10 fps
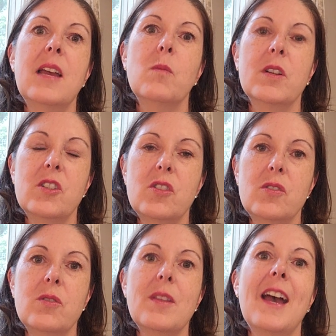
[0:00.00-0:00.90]
And once you
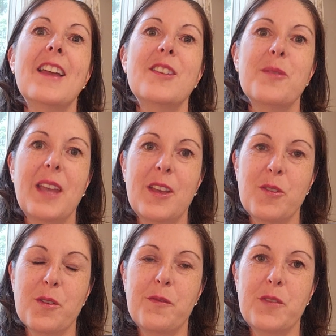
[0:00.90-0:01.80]
do that, you get
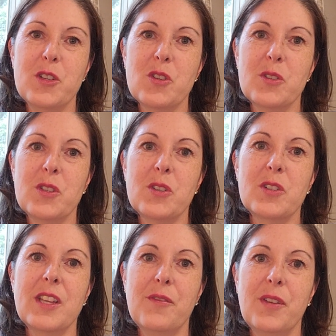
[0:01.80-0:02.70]
your official
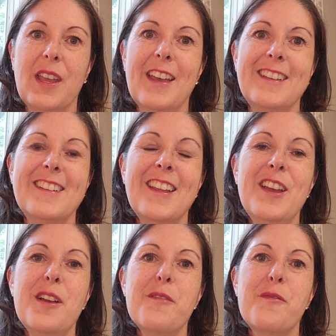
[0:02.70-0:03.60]
certificate
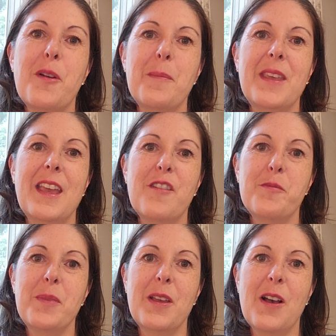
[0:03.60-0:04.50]
from the
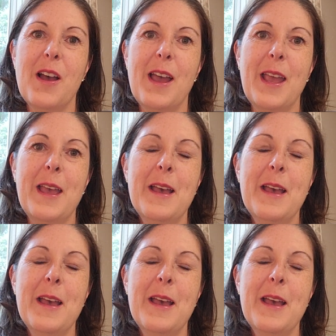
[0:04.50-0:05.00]
FBI